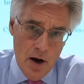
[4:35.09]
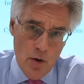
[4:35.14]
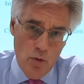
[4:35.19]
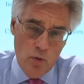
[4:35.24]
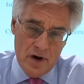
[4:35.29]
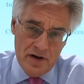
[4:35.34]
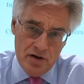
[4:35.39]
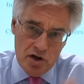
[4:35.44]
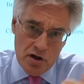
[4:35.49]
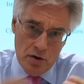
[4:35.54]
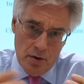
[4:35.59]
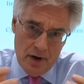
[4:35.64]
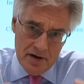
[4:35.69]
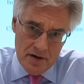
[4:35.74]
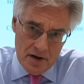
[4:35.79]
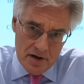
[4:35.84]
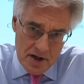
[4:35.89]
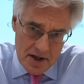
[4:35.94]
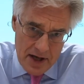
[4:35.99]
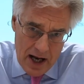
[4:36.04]
Once you
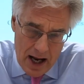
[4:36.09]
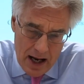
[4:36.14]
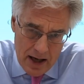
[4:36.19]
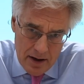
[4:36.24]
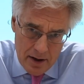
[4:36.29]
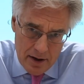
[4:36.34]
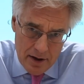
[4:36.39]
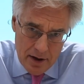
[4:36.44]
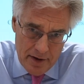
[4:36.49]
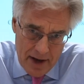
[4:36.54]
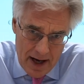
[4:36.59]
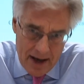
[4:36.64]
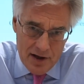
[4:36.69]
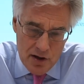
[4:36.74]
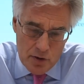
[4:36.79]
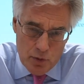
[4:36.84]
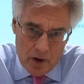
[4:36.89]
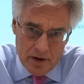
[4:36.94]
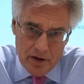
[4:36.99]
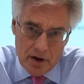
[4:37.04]
understand that that
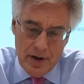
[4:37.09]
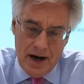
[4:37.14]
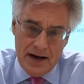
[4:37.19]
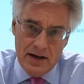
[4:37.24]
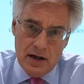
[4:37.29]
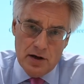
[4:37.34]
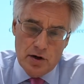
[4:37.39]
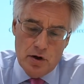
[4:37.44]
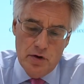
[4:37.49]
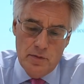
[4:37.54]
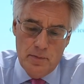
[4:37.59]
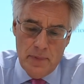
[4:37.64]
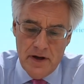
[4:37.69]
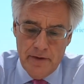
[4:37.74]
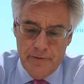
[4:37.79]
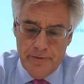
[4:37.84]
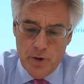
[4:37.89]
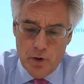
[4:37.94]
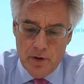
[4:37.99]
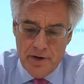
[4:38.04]
is what credit could
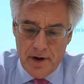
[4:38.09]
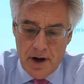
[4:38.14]
be for,